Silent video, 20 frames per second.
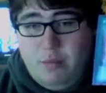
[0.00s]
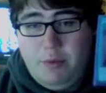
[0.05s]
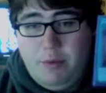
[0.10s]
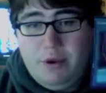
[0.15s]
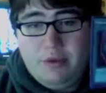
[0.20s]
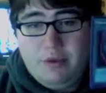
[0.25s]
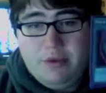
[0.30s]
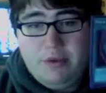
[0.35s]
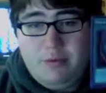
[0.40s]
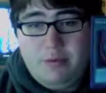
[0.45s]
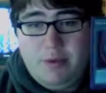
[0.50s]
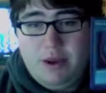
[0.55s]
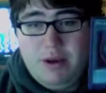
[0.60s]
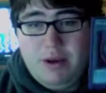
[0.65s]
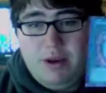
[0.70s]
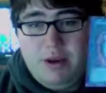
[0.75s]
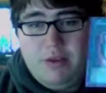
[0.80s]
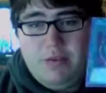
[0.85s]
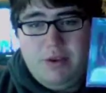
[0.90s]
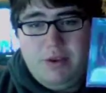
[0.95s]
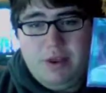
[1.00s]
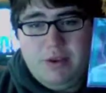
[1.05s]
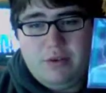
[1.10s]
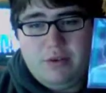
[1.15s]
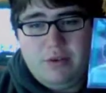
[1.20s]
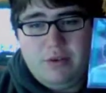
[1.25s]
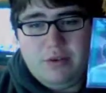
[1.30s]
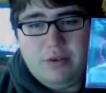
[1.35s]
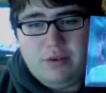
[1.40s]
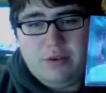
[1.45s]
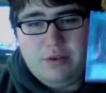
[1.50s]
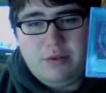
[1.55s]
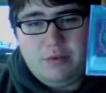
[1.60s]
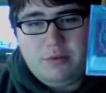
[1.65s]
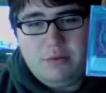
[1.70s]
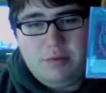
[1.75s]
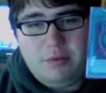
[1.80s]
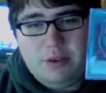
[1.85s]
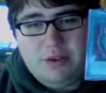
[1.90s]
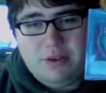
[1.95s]
minutes because I'm making another video.
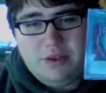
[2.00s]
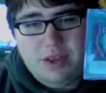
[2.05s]
So peace, guys.